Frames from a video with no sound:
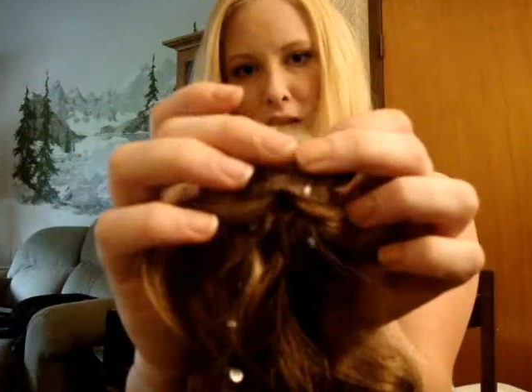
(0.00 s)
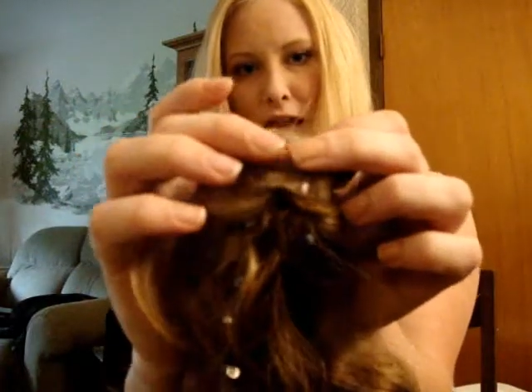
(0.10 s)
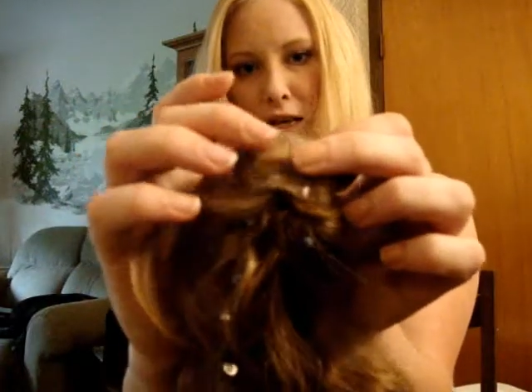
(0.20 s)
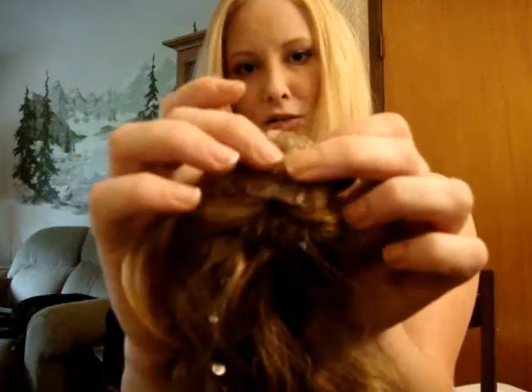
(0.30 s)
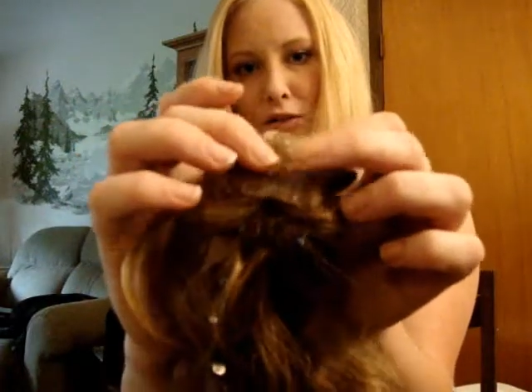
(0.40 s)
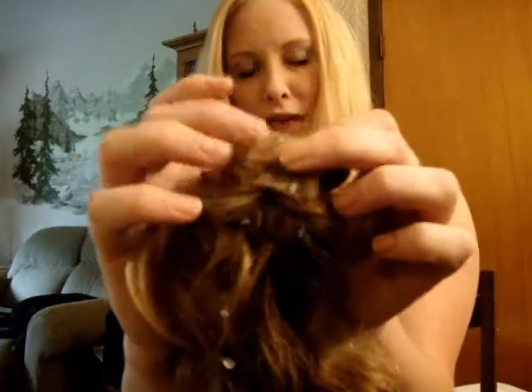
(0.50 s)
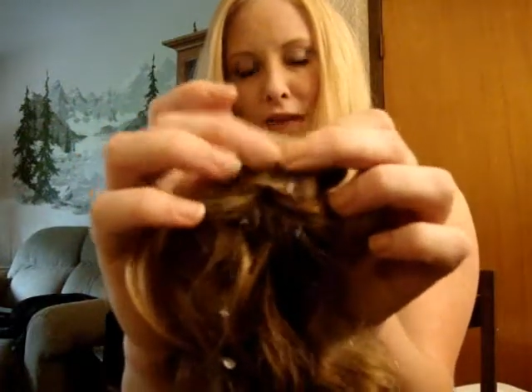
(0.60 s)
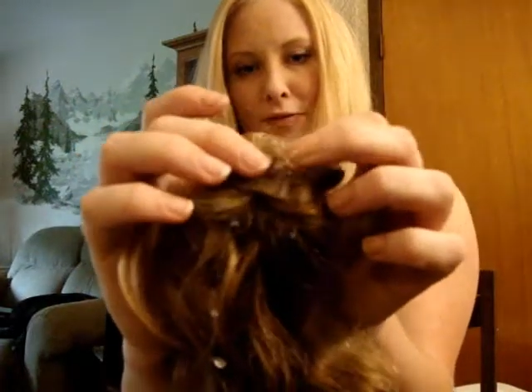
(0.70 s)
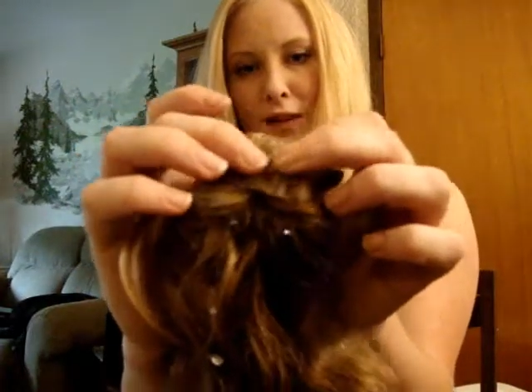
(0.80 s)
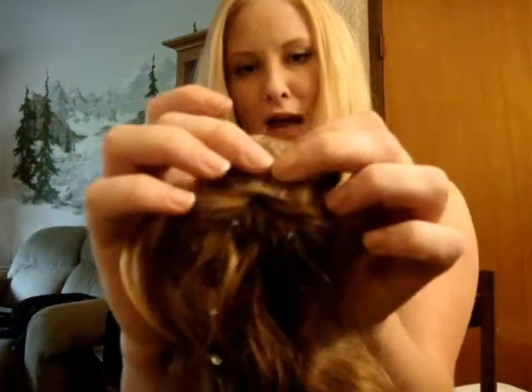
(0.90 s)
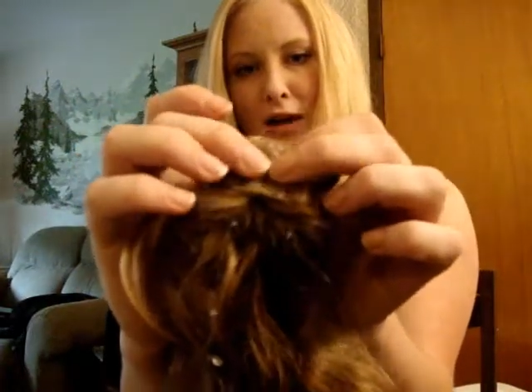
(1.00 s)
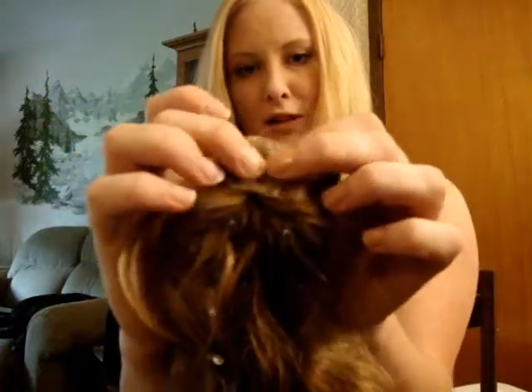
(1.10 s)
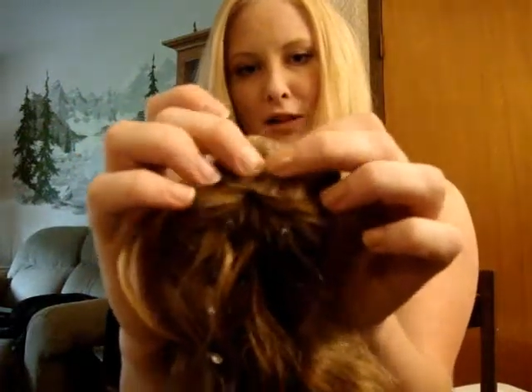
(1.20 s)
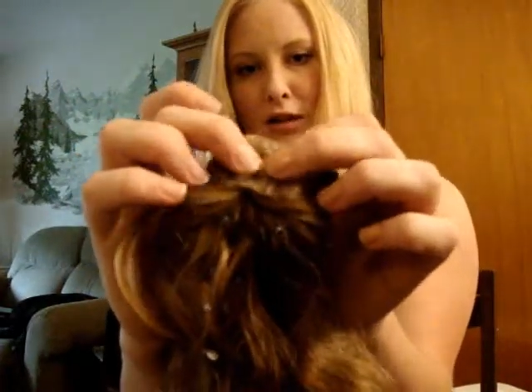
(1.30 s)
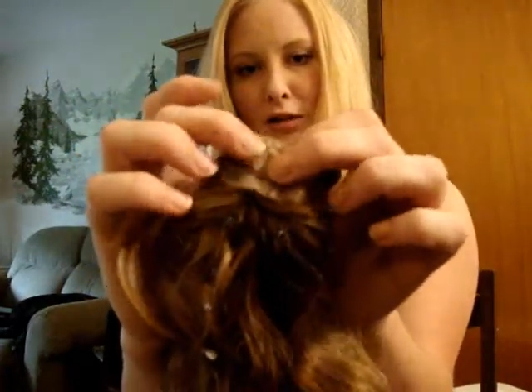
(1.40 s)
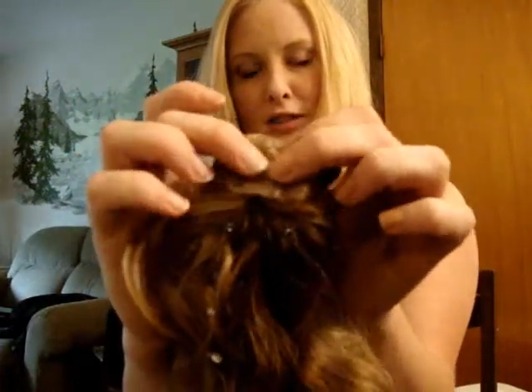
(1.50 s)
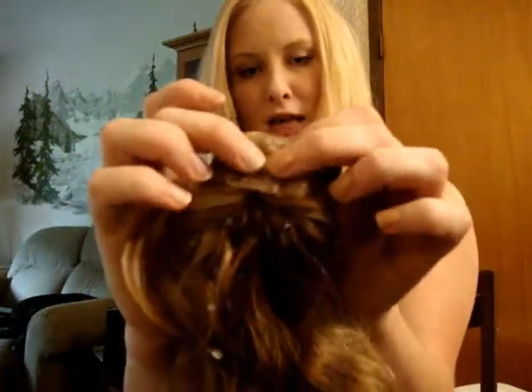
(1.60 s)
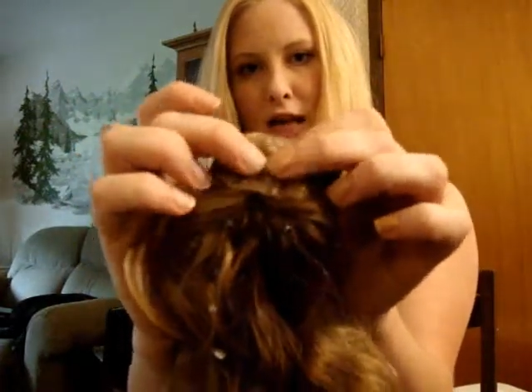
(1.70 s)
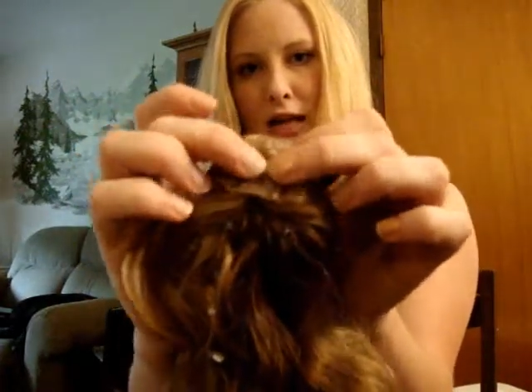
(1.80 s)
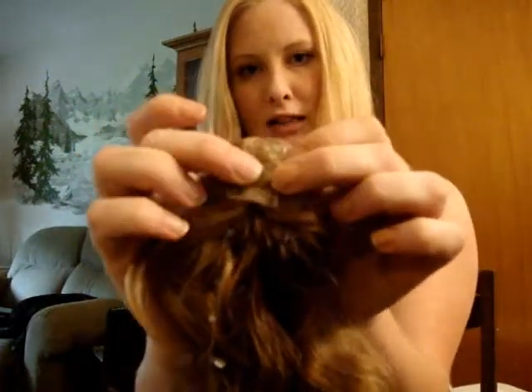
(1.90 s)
and it'll lay flat on the doll's head.